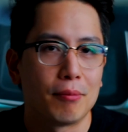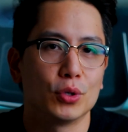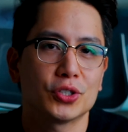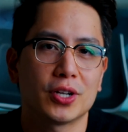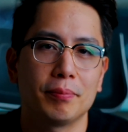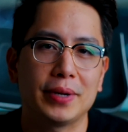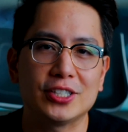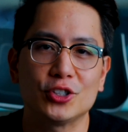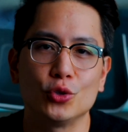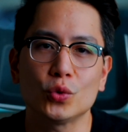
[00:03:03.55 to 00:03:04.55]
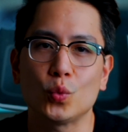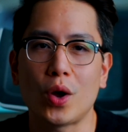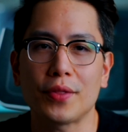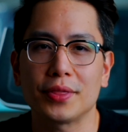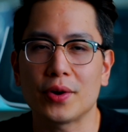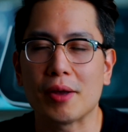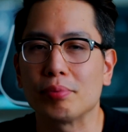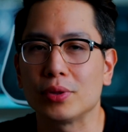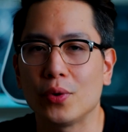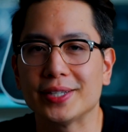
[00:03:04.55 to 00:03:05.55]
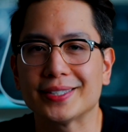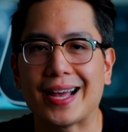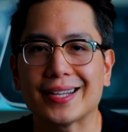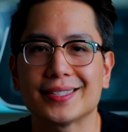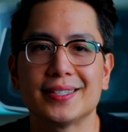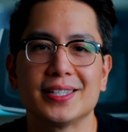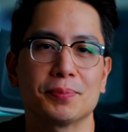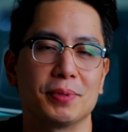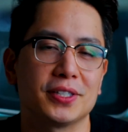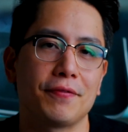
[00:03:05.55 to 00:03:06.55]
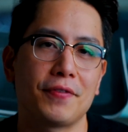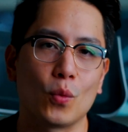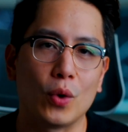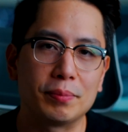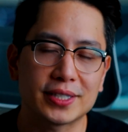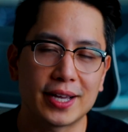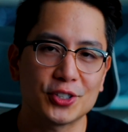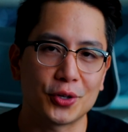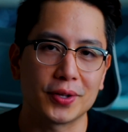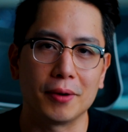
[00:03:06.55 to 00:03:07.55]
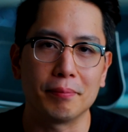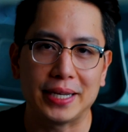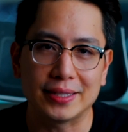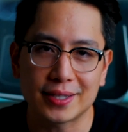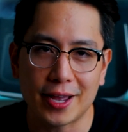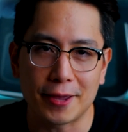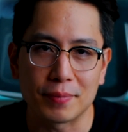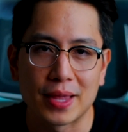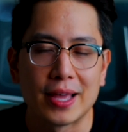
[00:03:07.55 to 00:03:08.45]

Most companies don't want their employees accessing specific websites on company time,